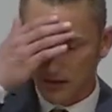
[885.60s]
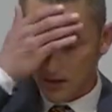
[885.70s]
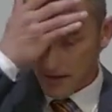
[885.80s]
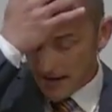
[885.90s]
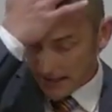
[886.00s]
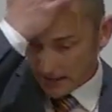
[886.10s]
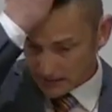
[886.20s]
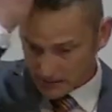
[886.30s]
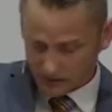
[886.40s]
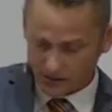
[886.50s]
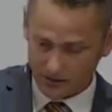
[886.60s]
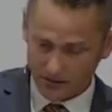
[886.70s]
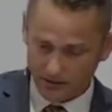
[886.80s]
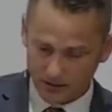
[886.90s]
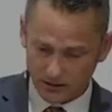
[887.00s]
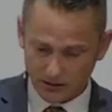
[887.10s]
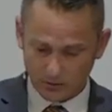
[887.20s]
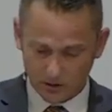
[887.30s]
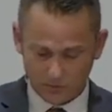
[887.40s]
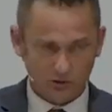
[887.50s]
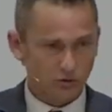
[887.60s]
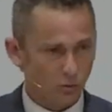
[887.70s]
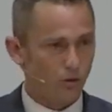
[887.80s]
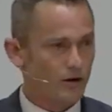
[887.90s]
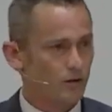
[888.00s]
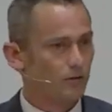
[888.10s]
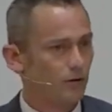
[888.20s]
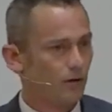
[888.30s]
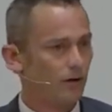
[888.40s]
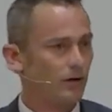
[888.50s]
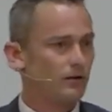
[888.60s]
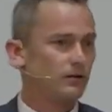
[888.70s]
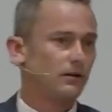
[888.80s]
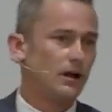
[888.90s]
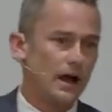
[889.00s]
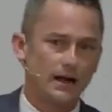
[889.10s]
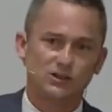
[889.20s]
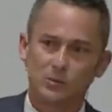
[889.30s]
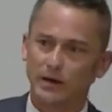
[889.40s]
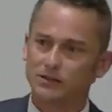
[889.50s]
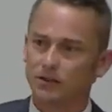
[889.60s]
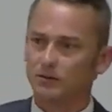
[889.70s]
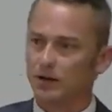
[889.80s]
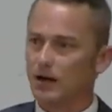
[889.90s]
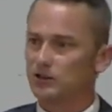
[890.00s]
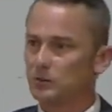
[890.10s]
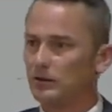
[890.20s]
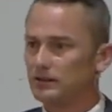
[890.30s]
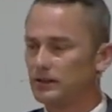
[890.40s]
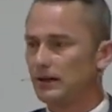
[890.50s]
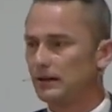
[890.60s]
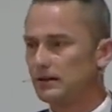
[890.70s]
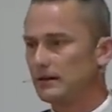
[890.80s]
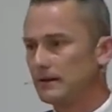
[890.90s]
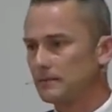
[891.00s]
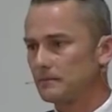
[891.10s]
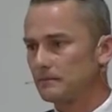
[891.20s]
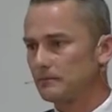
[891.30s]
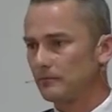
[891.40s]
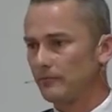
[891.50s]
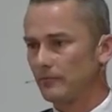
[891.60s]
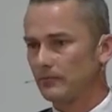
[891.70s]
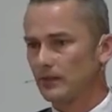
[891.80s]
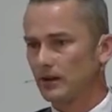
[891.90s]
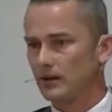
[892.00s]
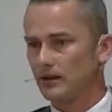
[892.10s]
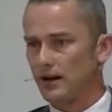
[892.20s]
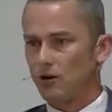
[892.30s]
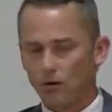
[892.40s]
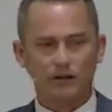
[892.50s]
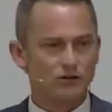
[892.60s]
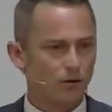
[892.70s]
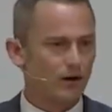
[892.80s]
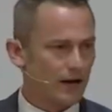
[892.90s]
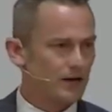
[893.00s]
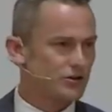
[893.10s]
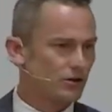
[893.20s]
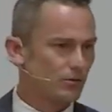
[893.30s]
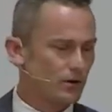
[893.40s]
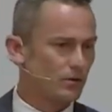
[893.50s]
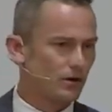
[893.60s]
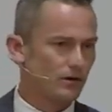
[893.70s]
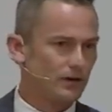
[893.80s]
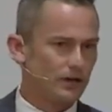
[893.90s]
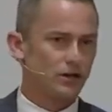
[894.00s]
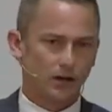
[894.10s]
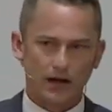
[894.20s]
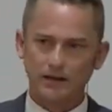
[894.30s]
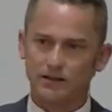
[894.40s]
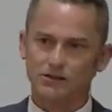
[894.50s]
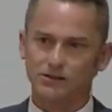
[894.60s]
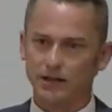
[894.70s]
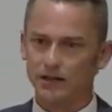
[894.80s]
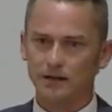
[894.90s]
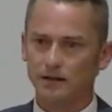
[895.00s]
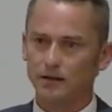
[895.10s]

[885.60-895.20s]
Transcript: That is one of the most wonderful aspects of the gospel, isn't it? That according to our nature, we were inclined to sin.